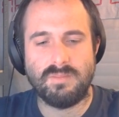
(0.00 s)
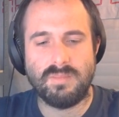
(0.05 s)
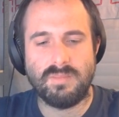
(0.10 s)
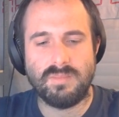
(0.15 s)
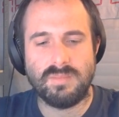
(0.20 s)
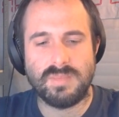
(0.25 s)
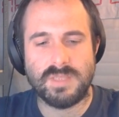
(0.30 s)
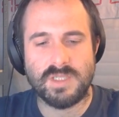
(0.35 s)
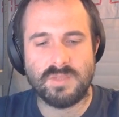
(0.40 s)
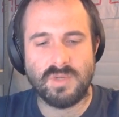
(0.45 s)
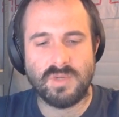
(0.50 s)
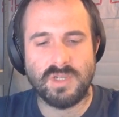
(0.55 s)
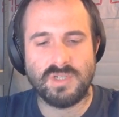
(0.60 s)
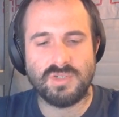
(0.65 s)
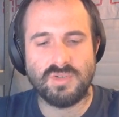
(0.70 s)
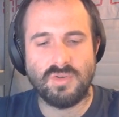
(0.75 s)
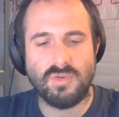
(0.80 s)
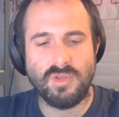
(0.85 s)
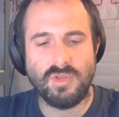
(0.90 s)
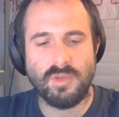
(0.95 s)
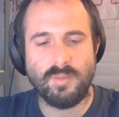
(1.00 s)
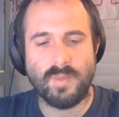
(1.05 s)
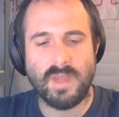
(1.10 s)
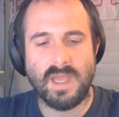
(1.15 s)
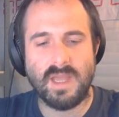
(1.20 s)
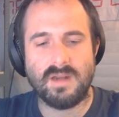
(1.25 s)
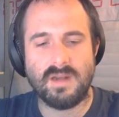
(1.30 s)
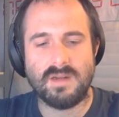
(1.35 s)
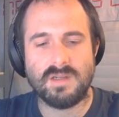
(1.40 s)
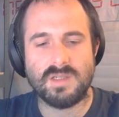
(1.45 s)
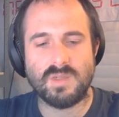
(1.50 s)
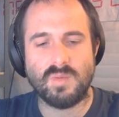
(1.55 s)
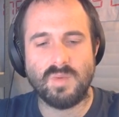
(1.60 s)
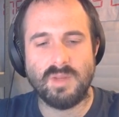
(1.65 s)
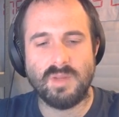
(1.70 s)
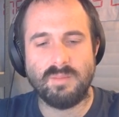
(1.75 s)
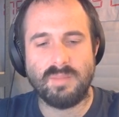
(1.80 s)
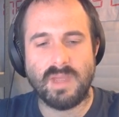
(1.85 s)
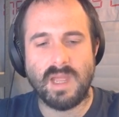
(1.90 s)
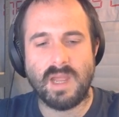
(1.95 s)
switch only matters when
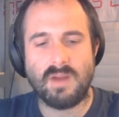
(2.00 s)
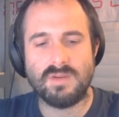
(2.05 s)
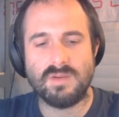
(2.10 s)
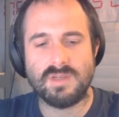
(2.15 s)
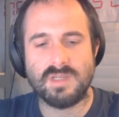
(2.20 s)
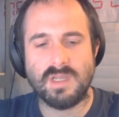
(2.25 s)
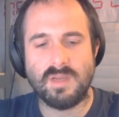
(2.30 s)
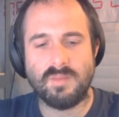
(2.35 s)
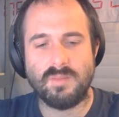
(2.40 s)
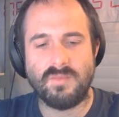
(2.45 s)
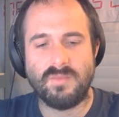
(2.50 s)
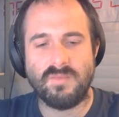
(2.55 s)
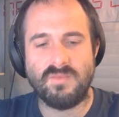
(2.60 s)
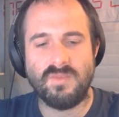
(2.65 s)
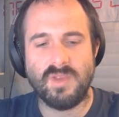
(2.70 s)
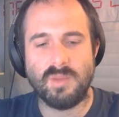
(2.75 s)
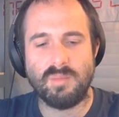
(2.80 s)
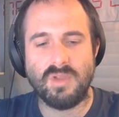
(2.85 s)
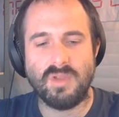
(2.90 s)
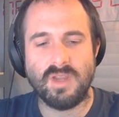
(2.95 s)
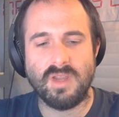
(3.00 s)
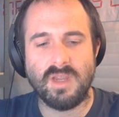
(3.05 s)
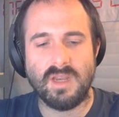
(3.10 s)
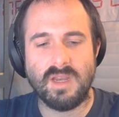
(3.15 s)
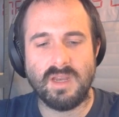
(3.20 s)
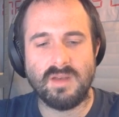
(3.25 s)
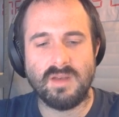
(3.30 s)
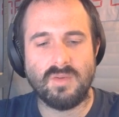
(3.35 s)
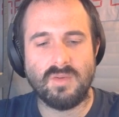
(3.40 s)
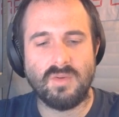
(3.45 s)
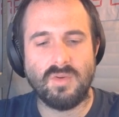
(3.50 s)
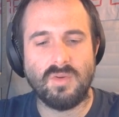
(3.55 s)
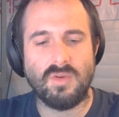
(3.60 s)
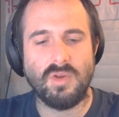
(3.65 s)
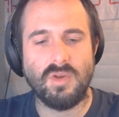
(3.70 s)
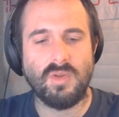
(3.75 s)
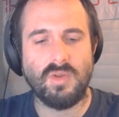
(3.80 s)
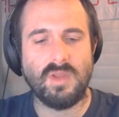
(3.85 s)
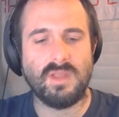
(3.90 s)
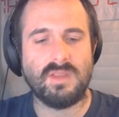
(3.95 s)
it powers up via plugging in or
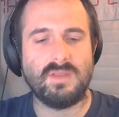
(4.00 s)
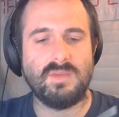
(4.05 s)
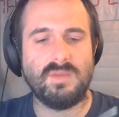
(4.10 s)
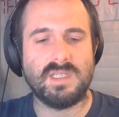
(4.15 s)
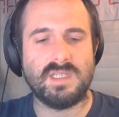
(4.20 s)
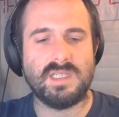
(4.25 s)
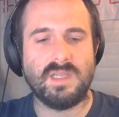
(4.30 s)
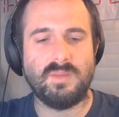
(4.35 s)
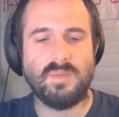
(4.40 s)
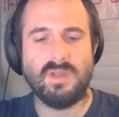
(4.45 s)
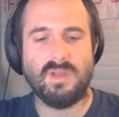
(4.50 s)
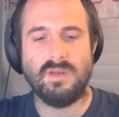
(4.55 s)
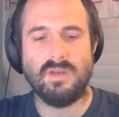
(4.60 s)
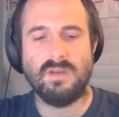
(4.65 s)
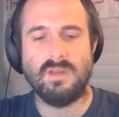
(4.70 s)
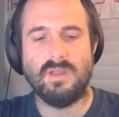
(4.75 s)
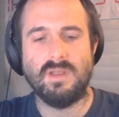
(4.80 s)
you hit the reset button.